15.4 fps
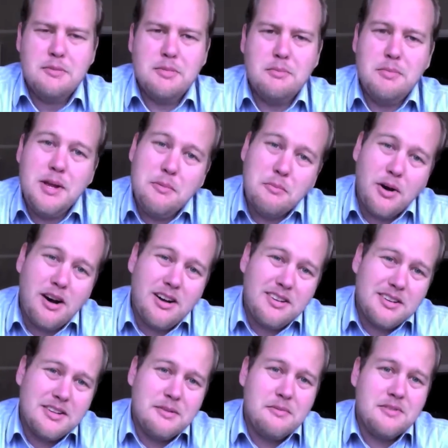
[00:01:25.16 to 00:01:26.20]
But
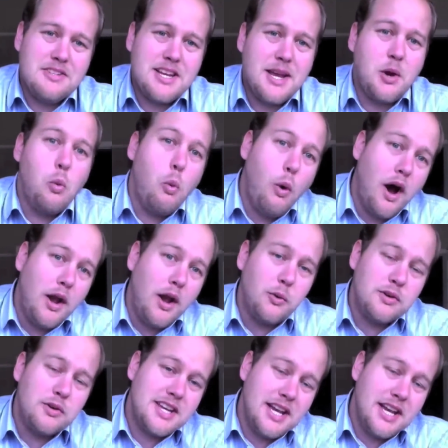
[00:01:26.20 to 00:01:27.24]
meanwhile, take 1
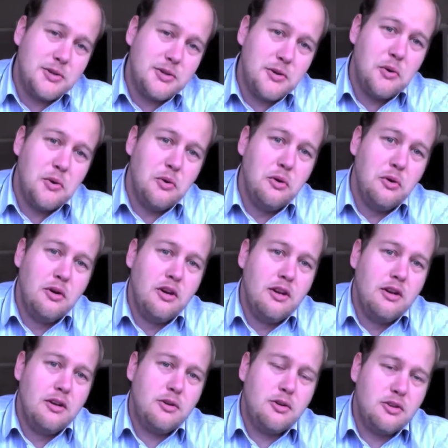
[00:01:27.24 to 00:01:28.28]
or take 2
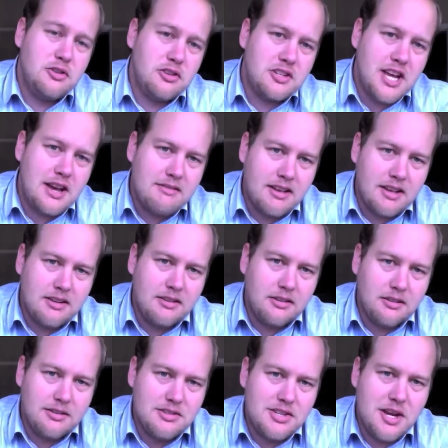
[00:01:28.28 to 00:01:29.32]
could just have that
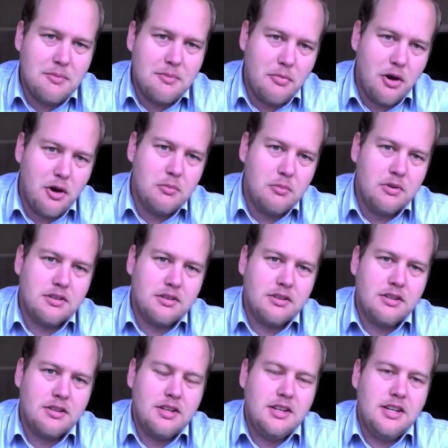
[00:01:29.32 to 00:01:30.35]
little gem moment